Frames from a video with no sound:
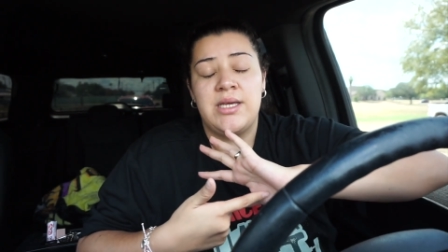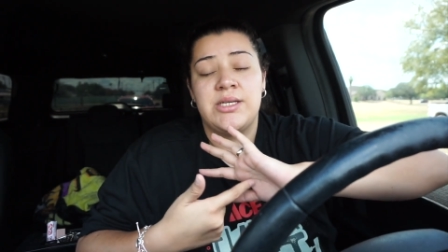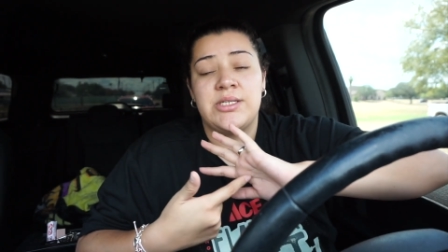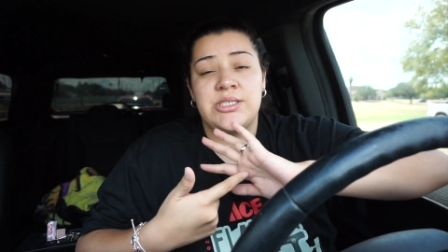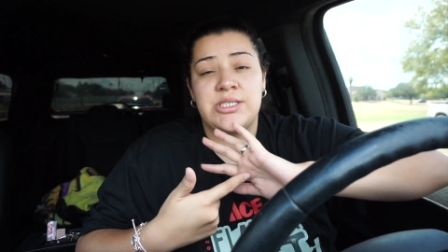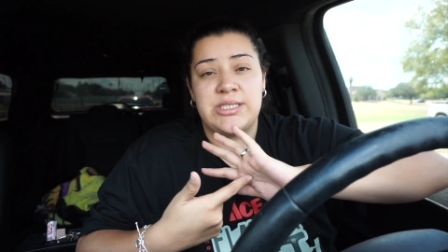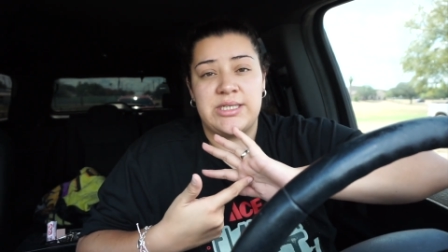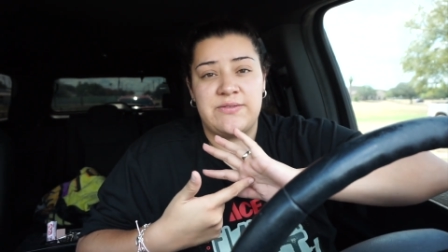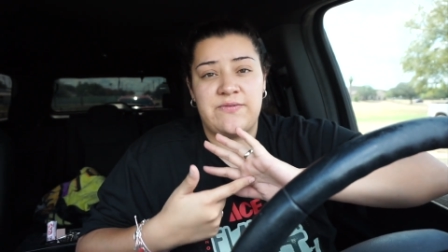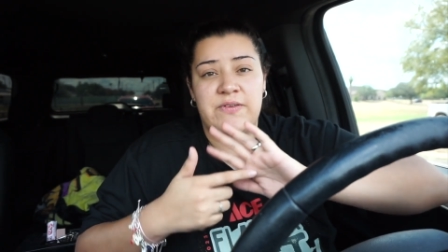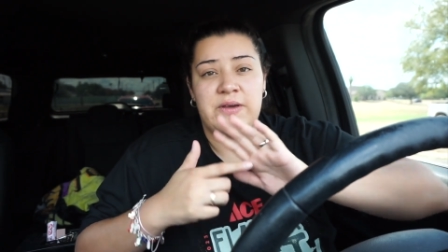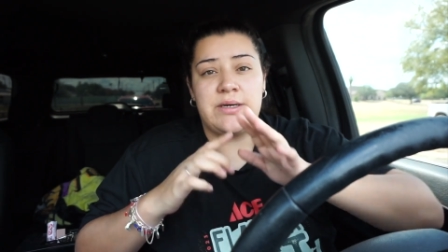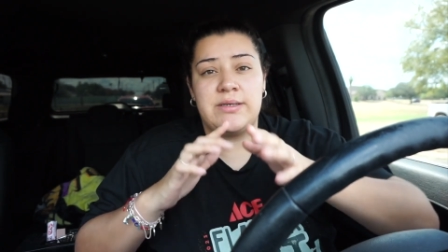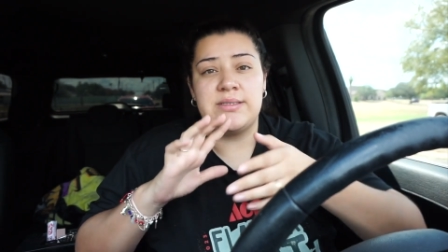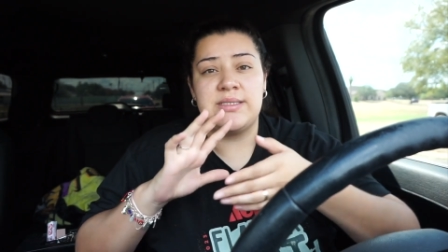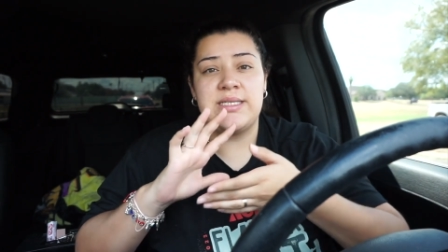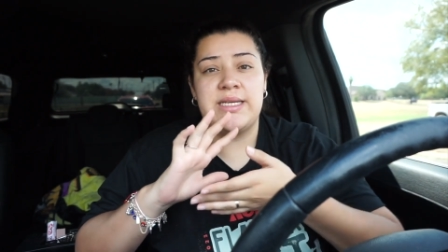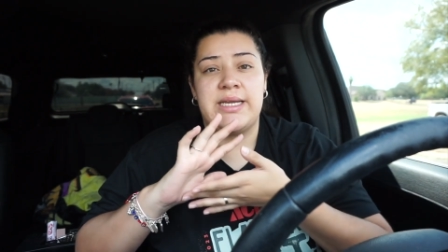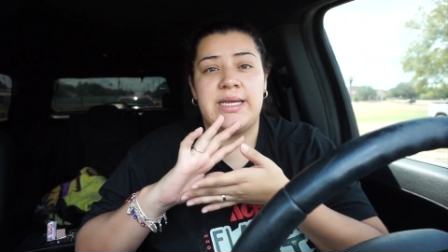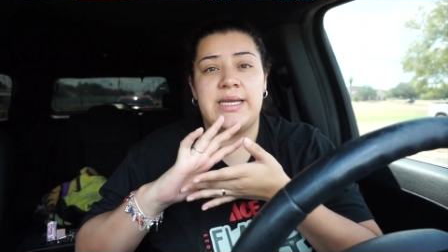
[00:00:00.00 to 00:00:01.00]
She
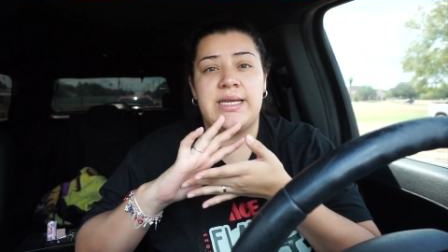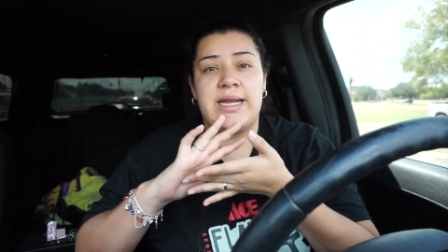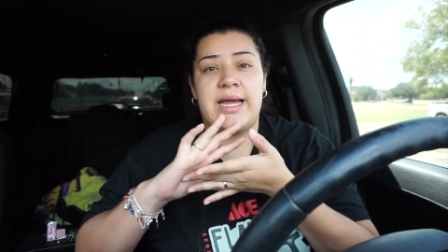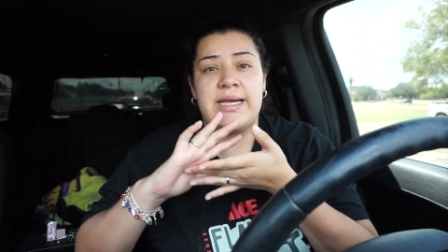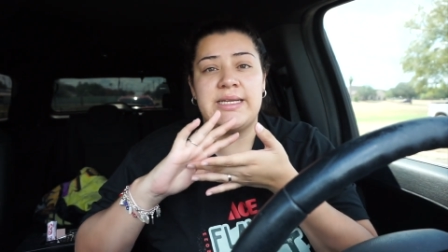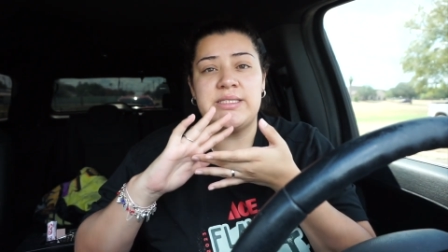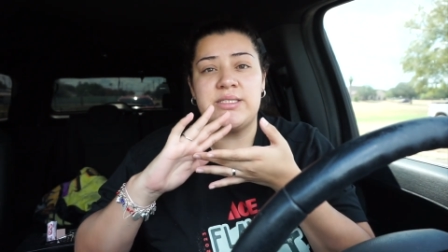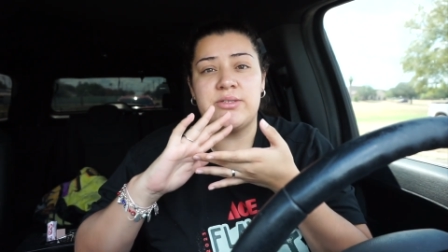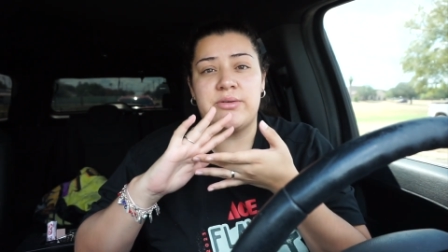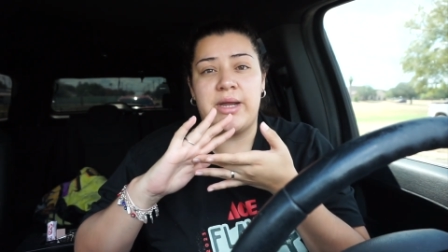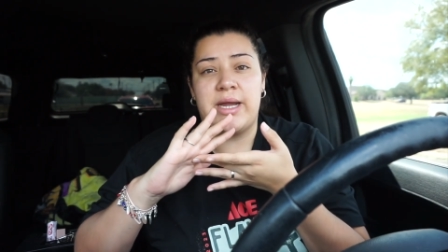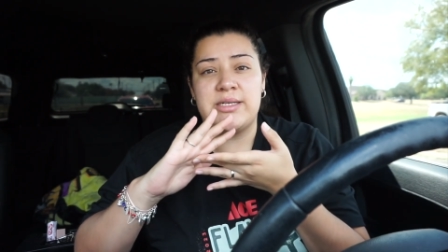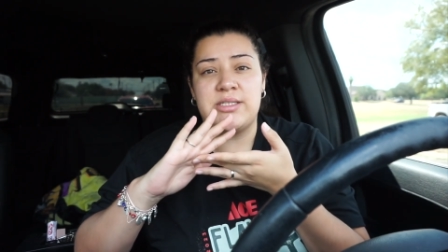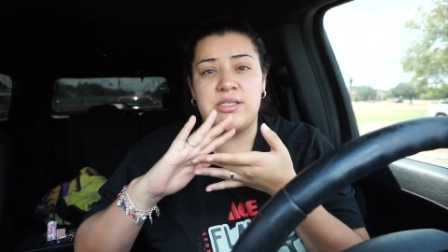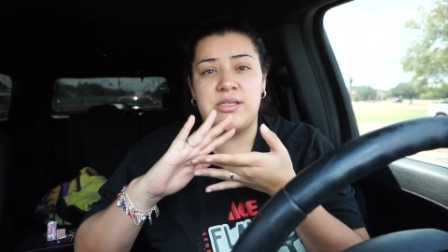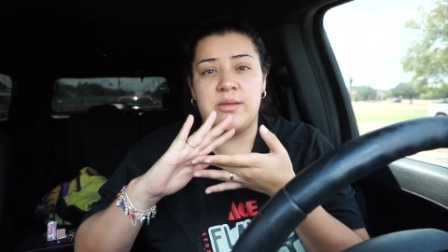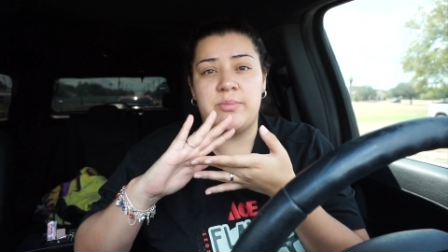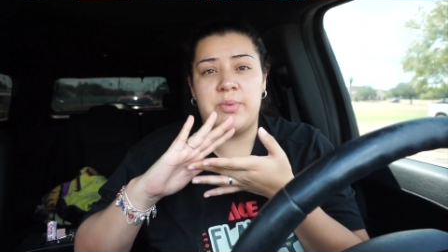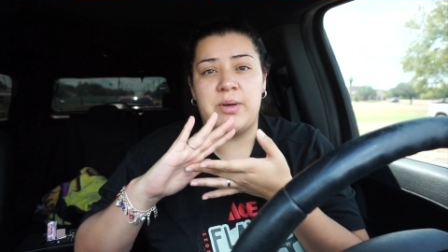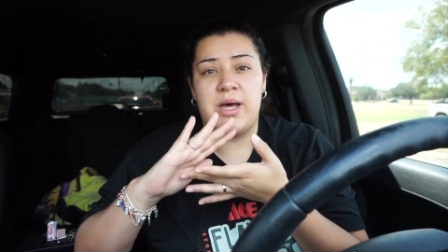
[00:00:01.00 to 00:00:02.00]
felt it. I
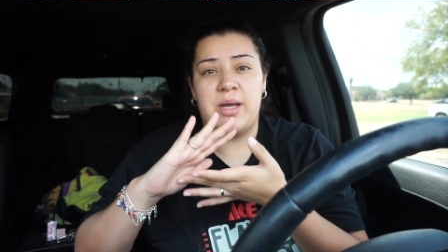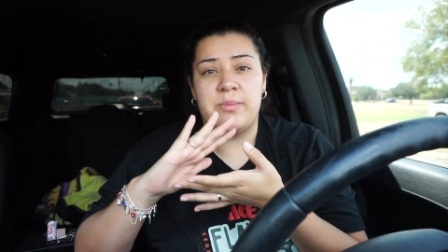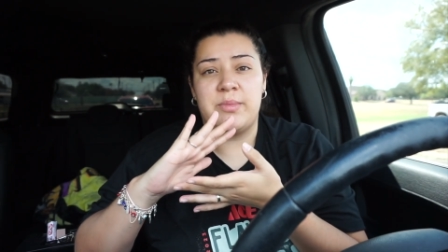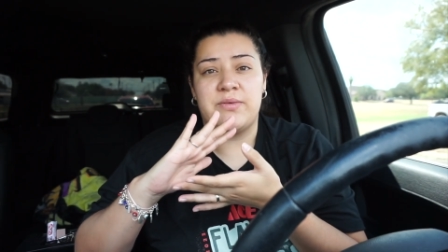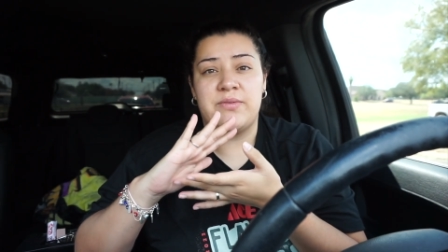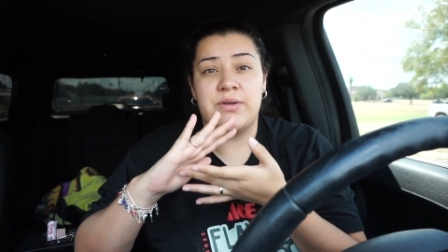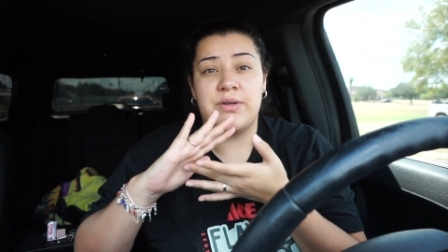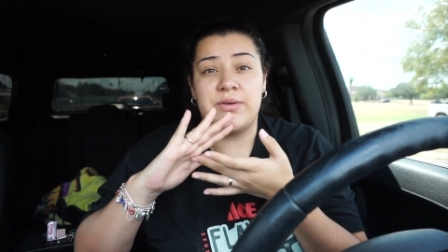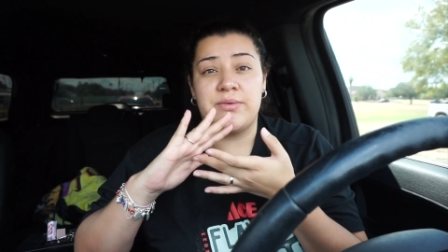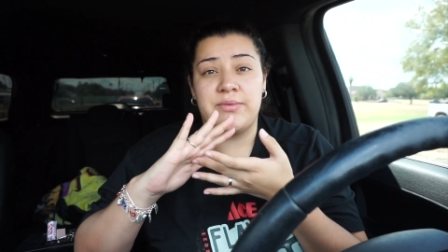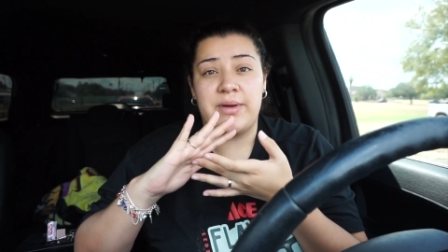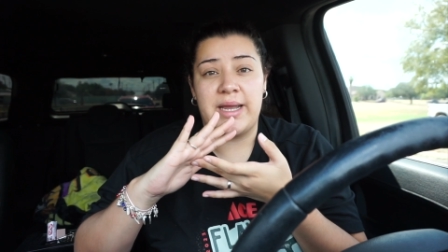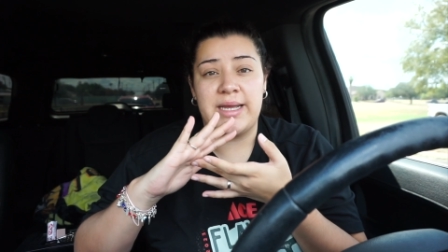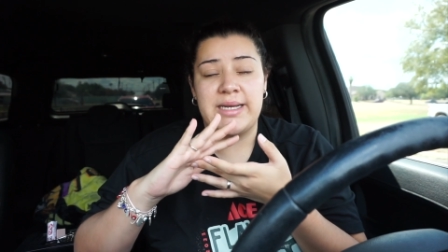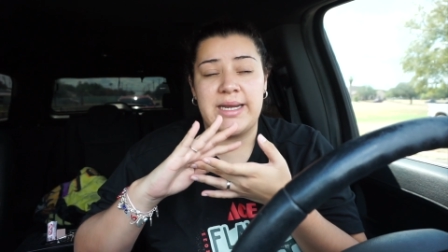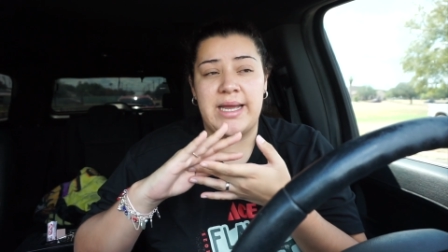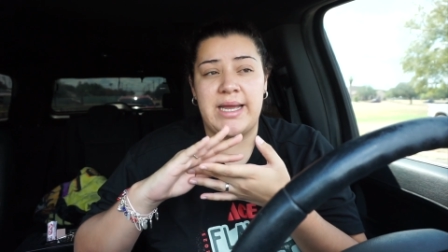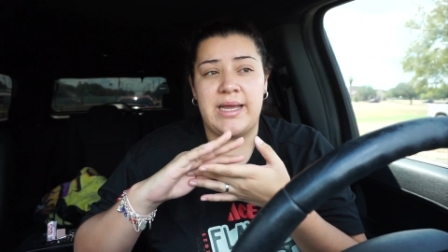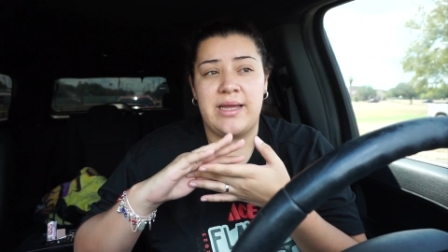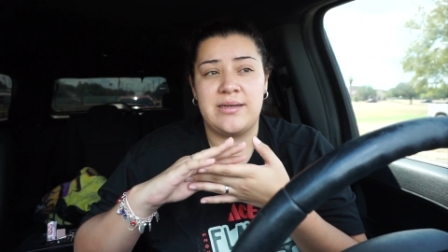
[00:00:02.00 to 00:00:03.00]
scratched the palm of her right
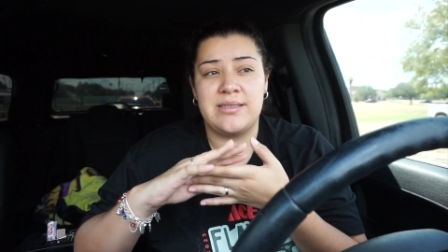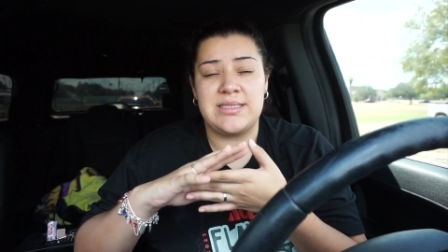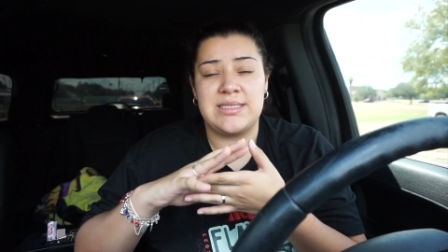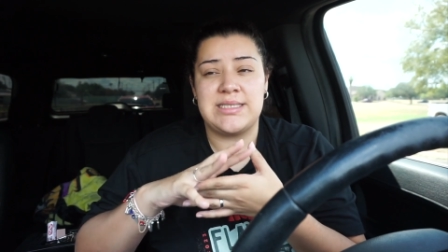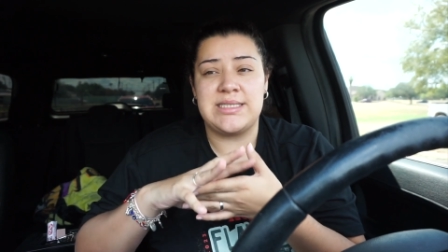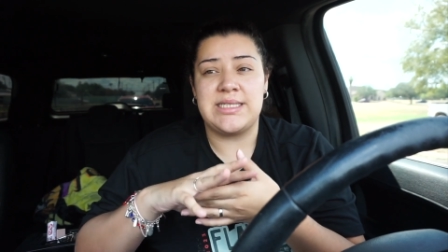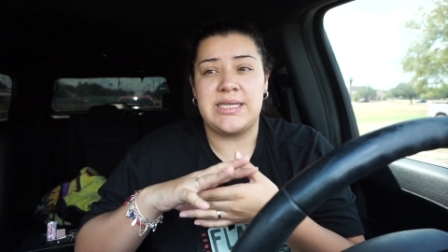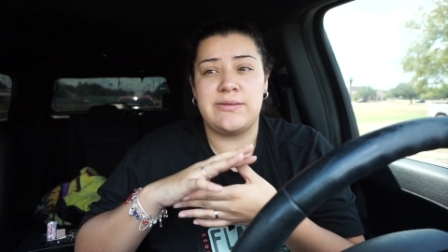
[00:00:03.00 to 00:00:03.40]
hand to see